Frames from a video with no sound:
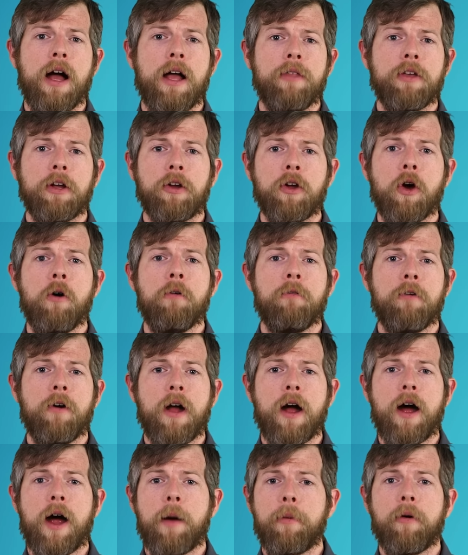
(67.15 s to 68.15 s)
on to
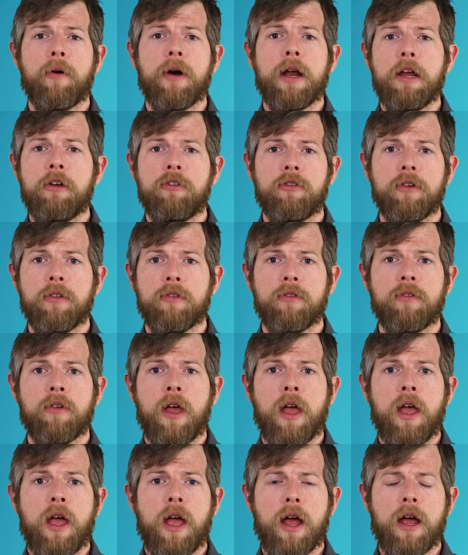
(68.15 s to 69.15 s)
covert operations.
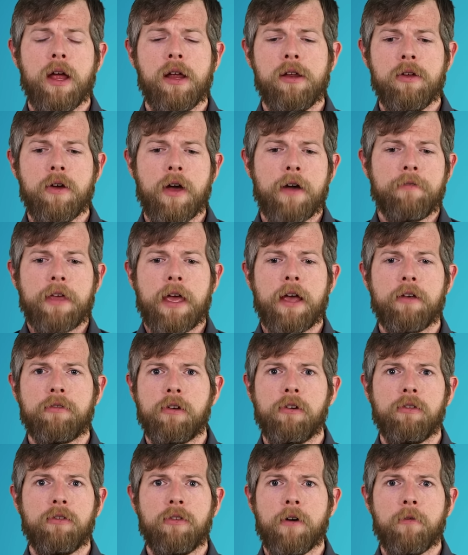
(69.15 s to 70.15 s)
And you have to
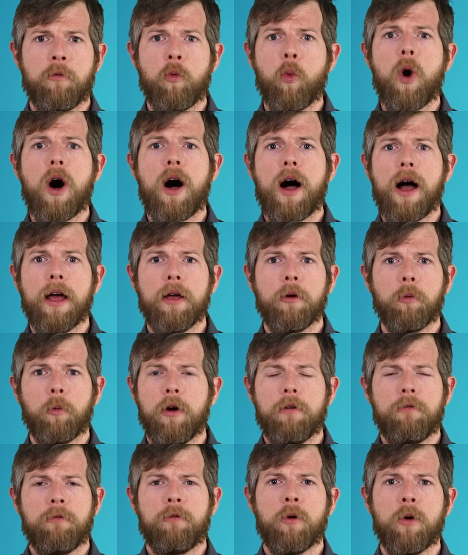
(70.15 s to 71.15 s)
ask yourself why,
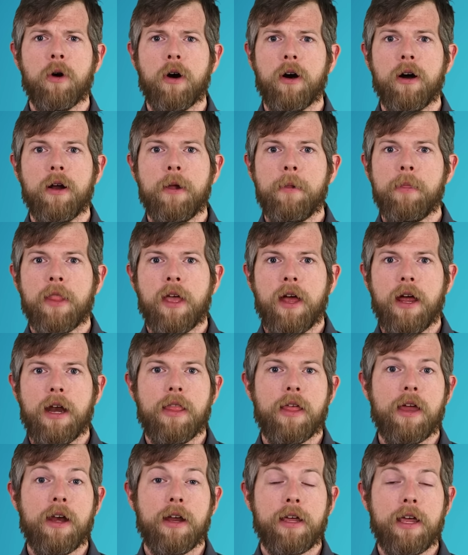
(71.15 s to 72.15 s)
what for?
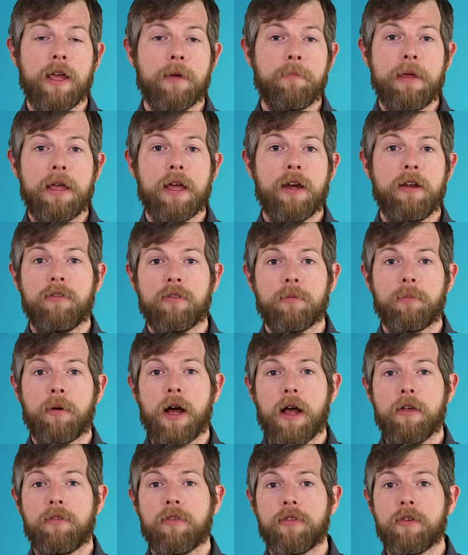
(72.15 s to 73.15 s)
And then it can't be any
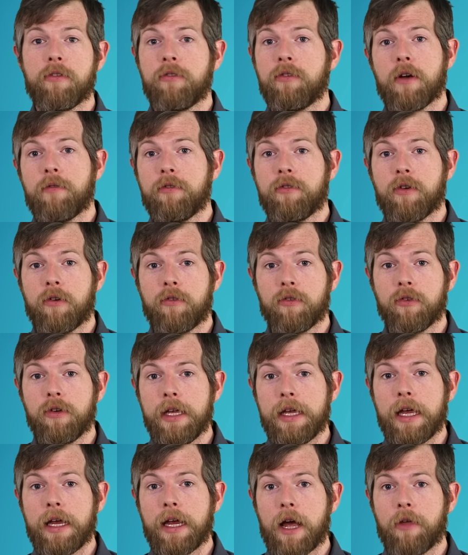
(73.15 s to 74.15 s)
surprise that this stuff starts
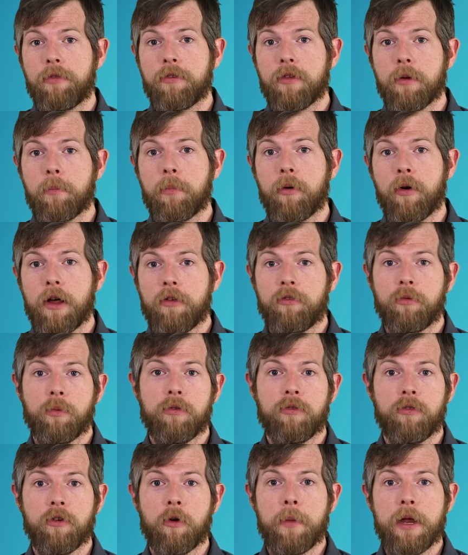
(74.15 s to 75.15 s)
leaking out to the press
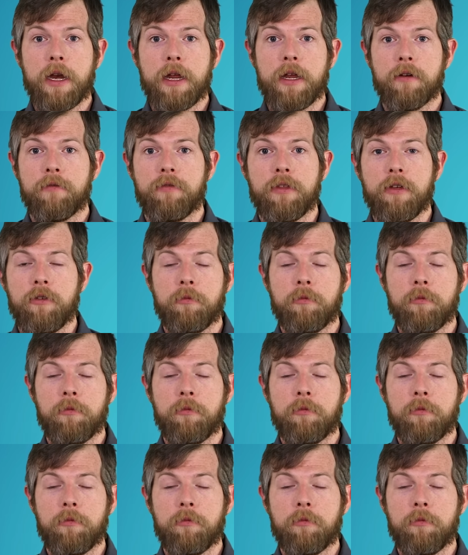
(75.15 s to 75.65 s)
when so many of